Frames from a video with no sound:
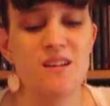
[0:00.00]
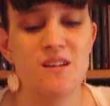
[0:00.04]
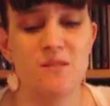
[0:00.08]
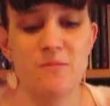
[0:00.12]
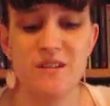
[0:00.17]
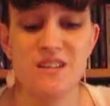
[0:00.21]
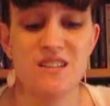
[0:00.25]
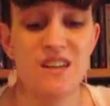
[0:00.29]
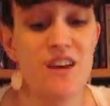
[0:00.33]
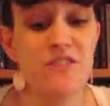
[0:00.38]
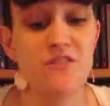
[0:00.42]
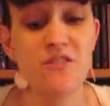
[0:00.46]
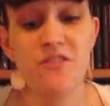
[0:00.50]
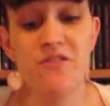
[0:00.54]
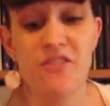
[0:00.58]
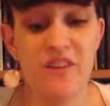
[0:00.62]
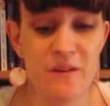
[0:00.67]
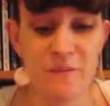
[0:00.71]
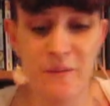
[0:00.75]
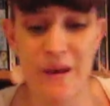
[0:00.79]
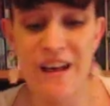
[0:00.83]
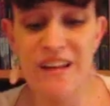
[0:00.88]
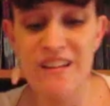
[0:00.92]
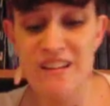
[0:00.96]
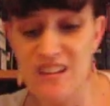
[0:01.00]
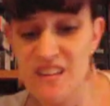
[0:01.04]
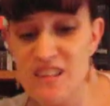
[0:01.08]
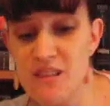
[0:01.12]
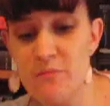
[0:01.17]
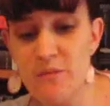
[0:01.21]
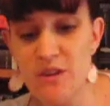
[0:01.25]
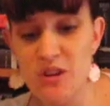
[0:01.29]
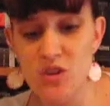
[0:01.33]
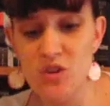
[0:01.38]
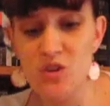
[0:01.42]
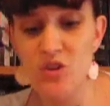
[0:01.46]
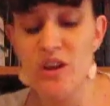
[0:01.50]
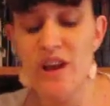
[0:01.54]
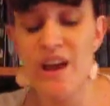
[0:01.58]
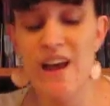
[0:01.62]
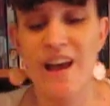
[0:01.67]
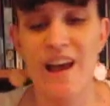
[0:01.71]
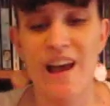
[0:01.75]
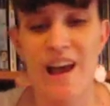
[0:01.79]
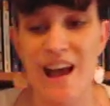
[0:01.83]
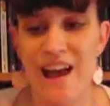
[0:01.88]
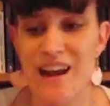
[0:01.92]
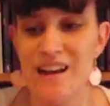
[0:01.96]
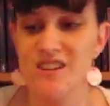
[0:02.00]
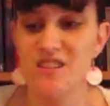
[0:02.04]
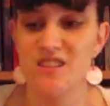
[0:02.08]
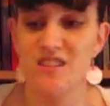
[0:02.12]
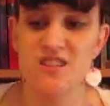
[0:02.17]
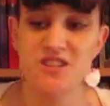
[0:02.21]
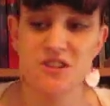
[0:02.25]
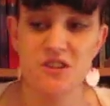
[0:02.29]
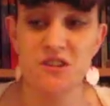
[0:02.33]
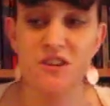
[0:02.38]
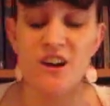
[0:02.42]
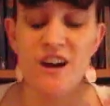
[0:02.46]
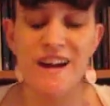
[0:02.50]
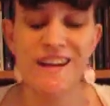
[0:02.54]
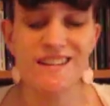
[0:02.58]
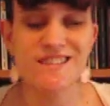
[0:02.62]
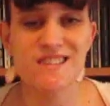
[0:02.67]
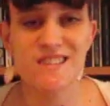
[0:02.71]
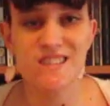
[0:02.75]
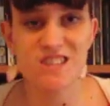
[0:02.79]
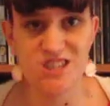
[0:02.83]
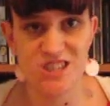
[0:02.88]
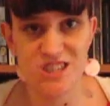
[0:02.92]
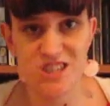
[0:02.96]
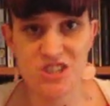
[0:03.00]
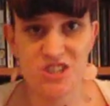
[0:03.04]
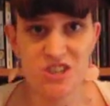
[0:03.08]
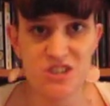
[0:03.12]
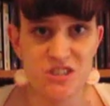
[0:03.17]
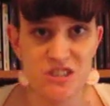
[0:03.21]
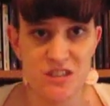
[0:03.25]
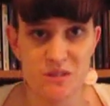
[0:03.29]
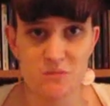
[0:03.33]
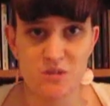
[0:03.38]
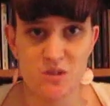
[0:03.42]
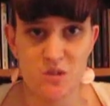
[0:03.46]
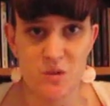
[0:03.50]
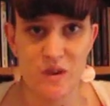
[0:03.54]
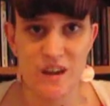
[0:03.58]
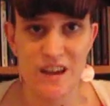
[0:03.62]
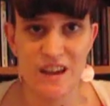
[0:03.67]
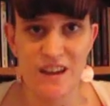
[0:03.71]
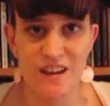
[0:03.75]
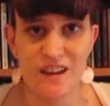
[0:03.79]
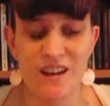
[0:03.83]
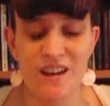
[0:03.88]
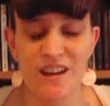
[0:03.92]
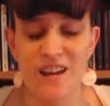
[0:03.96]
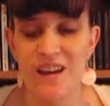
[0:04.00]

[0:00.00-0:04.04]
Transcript: you're meant to have your female in the middle, and the two guys that she's choosing between